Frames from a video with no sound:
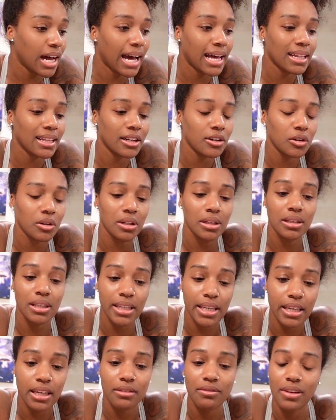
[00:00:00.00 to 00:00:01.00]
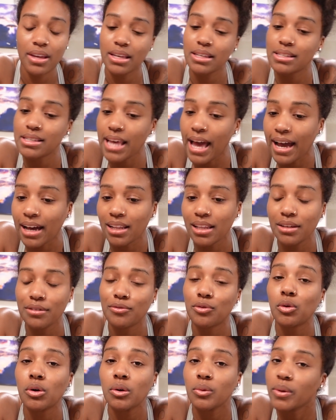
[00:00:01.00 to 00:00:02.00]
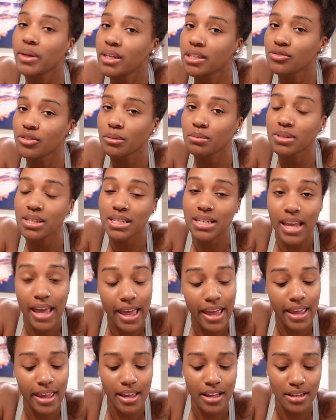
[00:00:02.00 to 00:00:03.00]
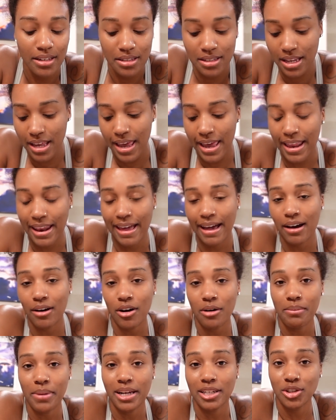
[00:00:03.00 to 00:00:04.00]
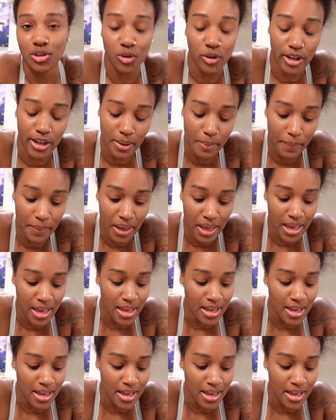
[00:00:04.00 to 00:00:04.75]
I literally leave exactly 4 weeks from today to head out on my trip.